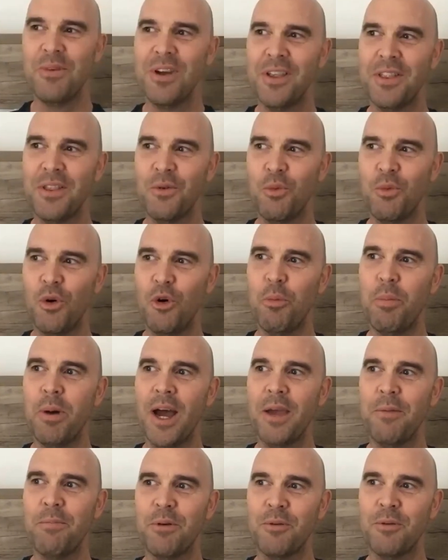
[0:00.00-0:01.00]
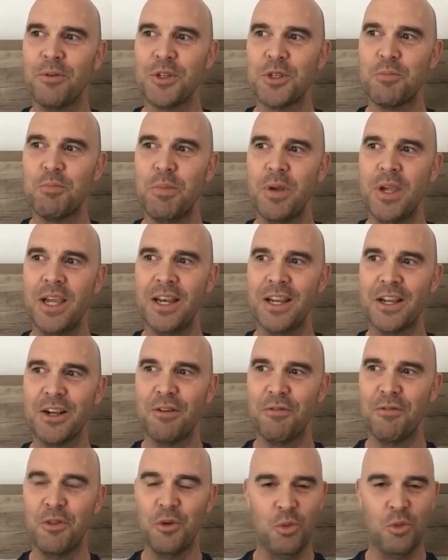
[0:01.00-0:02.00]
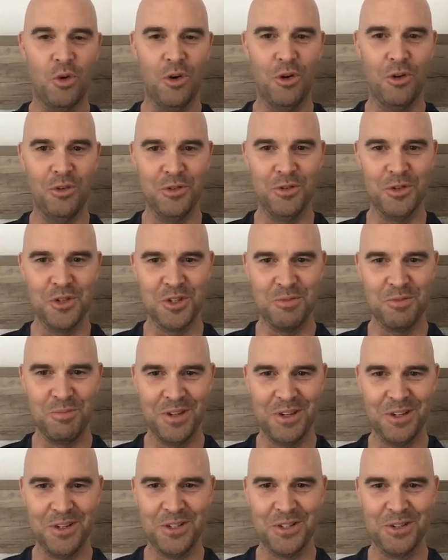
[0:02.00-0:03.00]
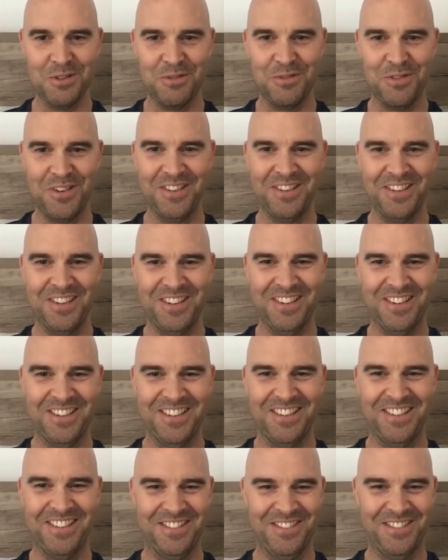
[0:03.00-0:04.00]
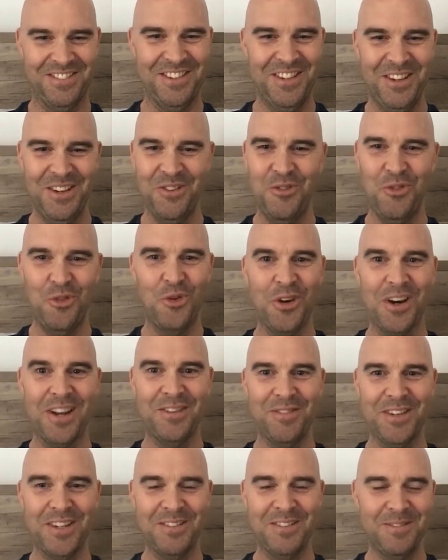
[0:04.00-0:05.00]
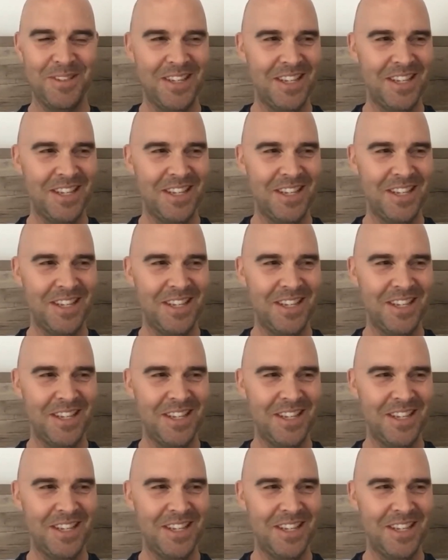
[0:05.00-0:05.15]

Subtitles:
and the wallpaper was peeling off the walls because of whatever.